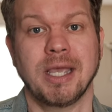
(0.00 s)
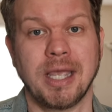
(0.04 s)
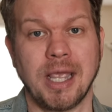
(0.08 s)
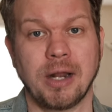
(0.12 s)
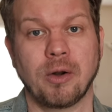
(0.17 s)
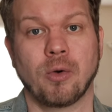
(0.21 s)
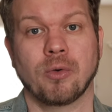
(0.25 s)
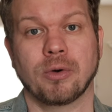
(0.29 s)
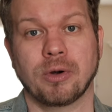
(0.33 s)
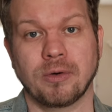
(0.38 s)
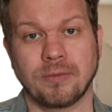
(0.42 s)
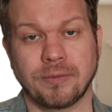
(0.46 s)

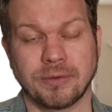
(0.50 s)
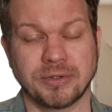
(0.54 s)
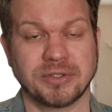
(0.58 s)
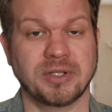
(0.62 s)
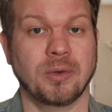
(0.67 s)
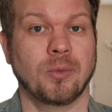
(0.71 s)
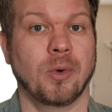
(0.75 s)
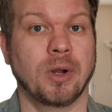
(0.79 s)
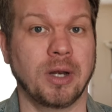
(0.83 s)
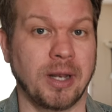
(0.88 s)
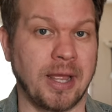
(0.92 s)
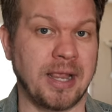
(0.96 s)
in order for
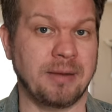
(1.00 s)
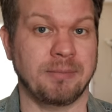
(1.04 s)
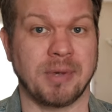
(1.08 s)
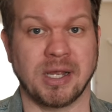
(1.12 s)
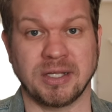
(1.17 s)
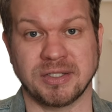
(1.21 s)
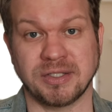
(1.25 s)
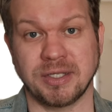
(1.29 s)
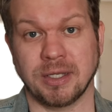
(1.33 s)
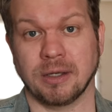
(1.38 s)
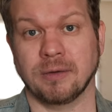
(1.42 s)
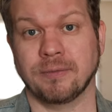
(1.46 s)
someone like
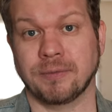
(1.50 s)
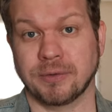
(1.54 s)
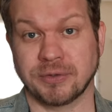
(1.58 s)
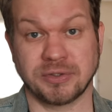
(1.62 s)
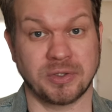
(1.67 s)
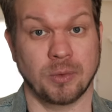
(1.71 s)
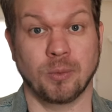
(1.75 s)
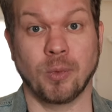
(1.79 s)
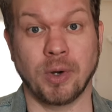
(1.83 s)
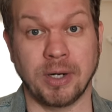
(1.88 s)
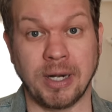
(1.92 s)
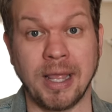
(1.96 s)
myself or
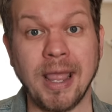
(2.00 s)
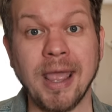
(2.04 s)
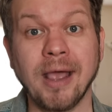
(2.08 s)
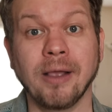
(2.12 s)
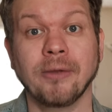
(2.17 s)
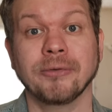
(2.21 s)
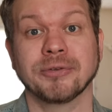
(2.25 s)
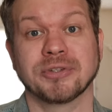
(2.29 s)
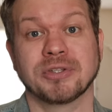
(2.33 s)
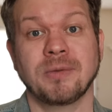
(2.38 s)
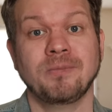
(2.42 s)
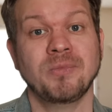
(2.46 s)
someone
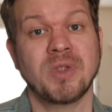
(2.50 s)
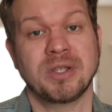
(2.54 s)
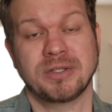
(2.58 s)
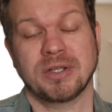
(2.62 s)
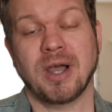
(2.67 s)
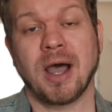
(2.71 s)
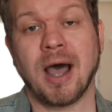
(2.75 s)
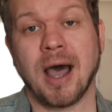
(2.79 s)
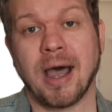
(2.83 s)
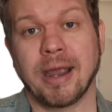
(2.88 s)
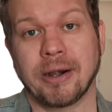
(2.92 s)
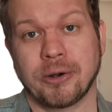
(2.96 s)
else
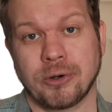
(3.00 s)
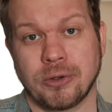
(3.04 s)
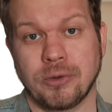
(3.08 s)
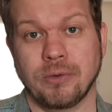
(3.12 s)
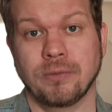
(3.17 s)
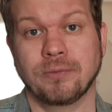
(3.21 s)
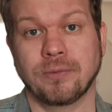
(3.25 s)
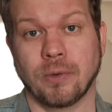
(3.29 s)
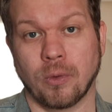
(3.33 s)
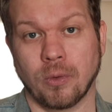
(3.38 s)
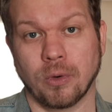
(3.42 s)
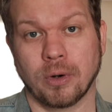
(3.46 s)
to hire you
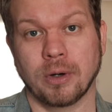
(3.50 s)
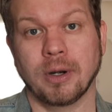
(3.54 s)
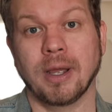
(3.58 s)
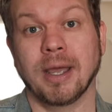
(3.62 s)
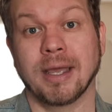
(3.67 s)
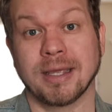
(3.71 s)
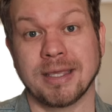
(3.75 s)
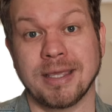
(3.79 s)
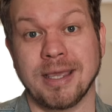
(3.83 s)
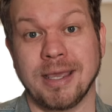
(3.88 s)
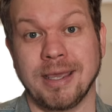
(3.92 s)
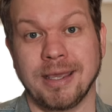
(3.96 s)
for
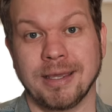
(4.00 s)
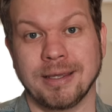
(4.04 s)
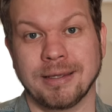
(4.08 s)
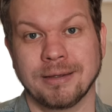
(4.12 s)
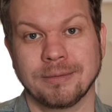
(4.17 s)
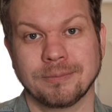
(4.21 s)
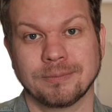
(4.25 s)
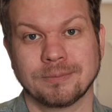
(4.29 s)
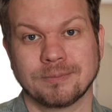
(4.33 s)
a gig.